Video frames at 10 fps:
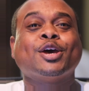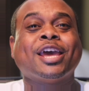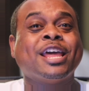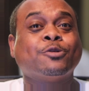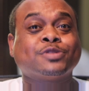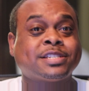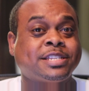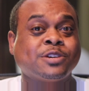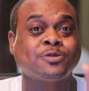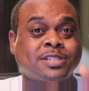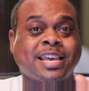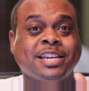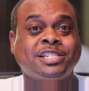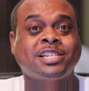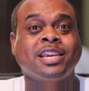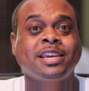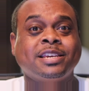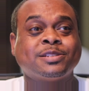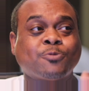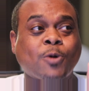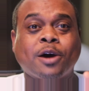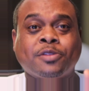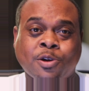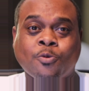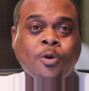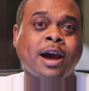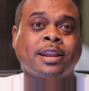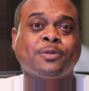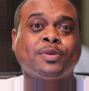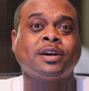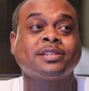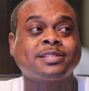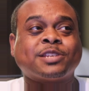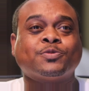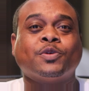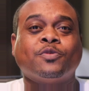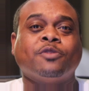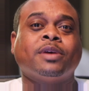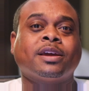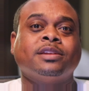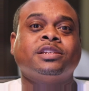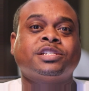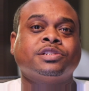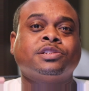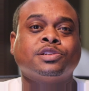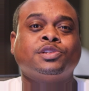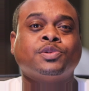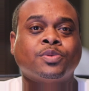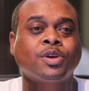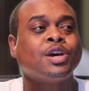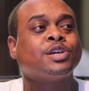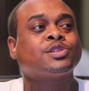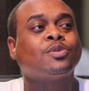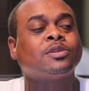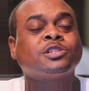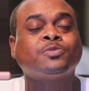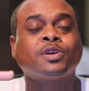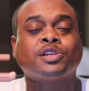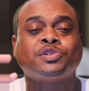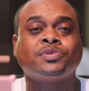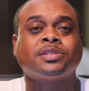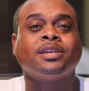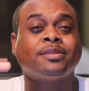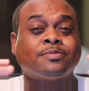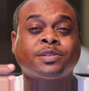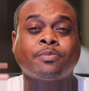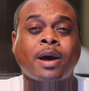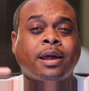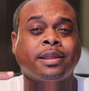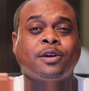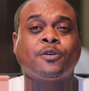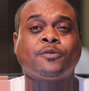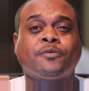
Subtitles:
and they will still say cheese while they're whining, because that's what we've been conditioned to do. So just because you see them smiling on